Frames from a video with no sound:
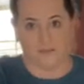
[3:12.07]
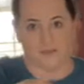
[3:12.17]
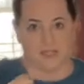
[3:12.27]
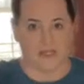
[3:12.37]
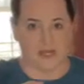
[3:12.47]
able
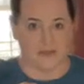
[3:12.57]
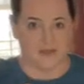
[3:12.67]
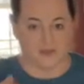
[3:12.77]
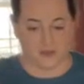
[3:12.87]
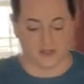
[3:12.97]
to get in
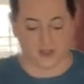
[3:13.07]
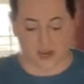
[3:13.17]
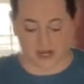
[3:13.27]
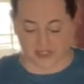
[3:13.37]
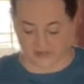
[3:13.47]
there and do it. So I
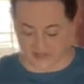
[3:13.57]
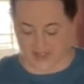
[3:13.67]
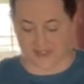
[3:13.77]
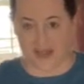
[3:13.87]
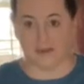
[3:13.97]
actually have to
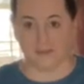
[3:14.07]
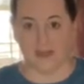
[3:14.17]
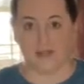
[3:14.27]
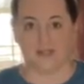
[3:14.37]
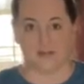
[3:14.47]
stop
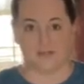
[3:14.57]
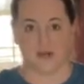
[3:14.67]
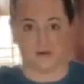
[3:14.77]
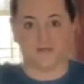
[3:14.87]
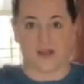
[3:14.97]
mine because I'm
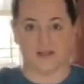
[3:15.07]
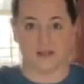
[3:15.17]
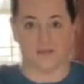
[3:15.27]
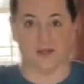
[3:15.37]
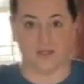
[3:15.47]
terrified
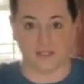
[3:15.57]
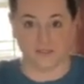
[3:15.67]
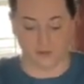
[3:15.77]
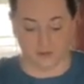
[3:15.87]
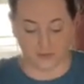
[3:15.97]
that I'm going to
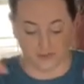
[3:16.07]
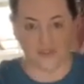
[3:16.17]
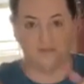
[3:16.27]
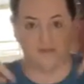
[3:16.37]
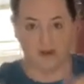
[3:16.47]
explode
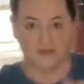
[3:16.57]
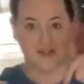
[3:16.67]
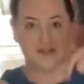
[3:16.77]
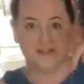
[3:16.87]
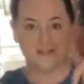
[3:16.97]
this
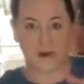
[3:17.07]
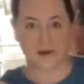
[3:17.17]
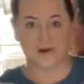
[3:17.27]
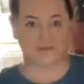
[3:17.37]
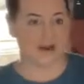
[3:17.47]
very
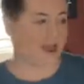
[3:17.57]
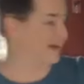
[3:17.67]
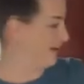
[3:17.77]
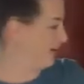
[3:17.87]
dark red